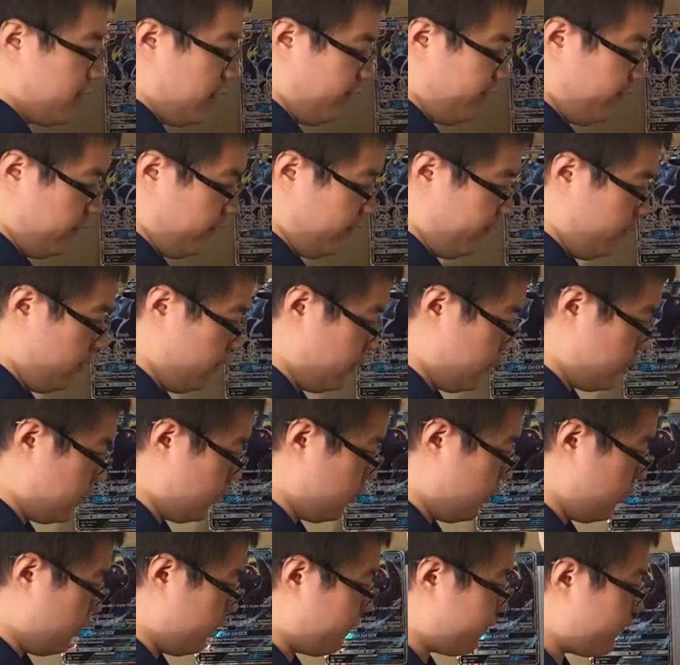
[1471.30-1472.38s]
if you're feeling a
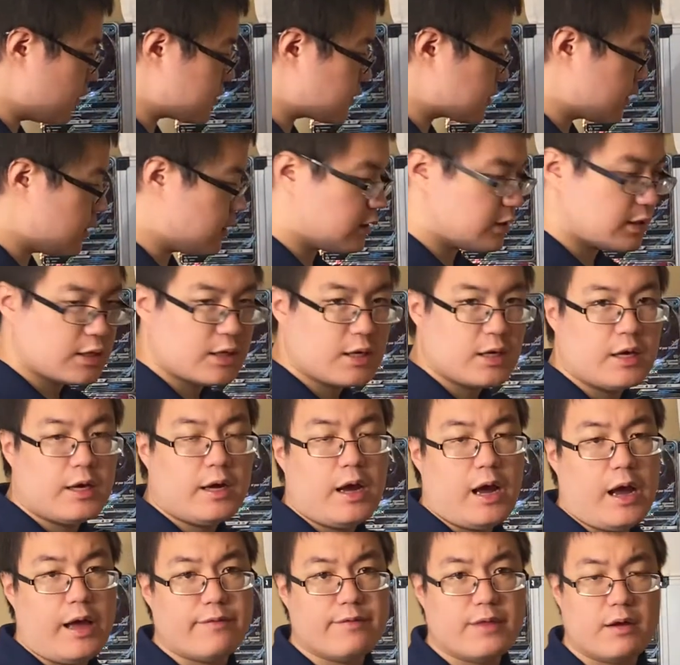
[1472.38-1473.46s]
little frisky. And